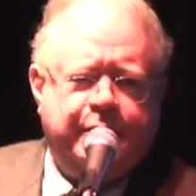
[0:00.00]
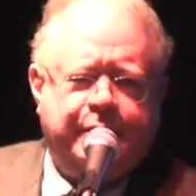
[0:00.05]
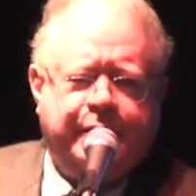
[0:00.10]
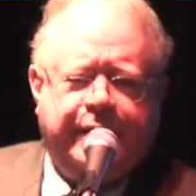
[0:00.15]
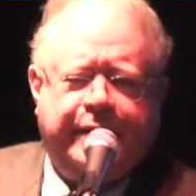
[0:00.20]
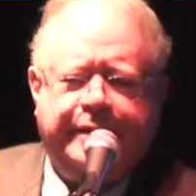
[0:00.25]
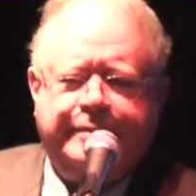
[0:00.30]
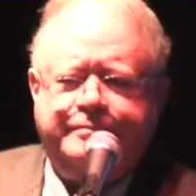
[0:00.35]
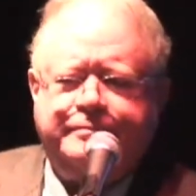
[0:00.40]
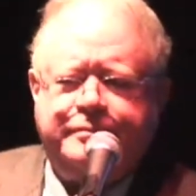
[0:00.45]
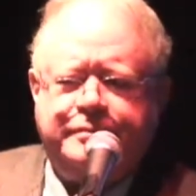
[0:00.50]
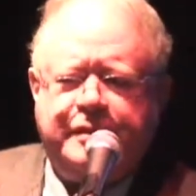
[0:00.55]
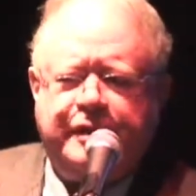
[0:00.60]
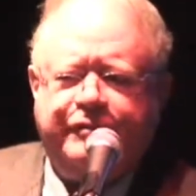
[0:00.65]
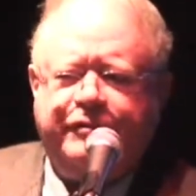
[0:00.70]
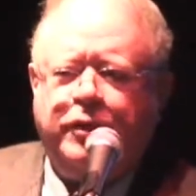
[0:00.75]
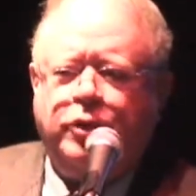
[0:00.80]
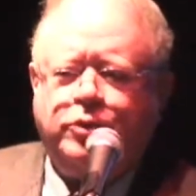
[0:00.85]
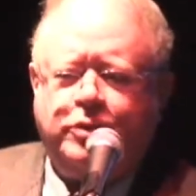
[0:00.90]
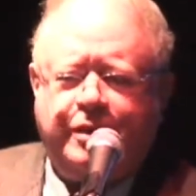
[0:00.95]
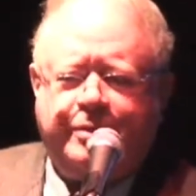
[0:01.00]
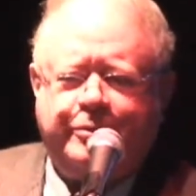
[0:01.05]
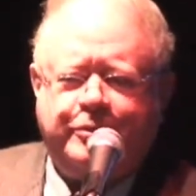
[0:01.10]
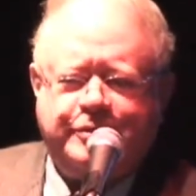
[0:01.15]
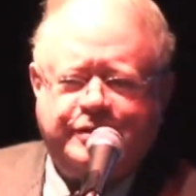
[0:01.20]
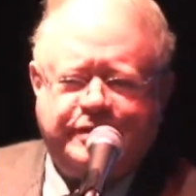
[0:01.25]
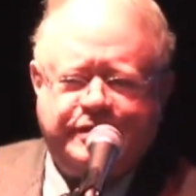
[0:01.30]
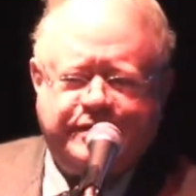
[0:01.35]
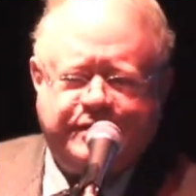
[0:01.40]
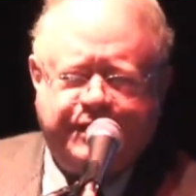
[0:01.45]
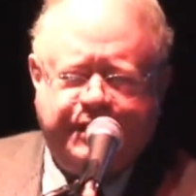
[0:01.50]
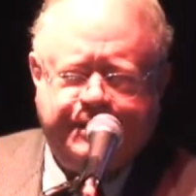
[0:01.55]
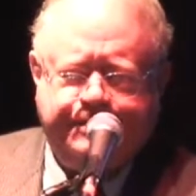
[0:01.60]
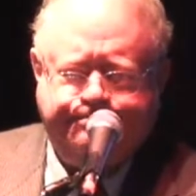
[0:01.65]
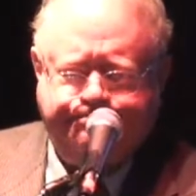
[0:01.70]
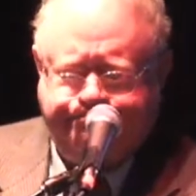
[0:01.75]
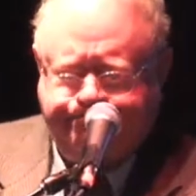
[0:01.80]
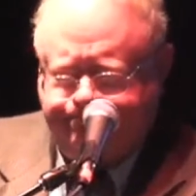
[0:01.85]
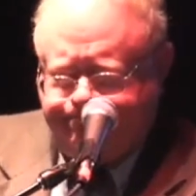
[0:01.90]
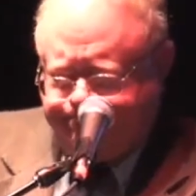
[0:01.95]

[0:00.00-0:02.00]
Okay, phone number is the same.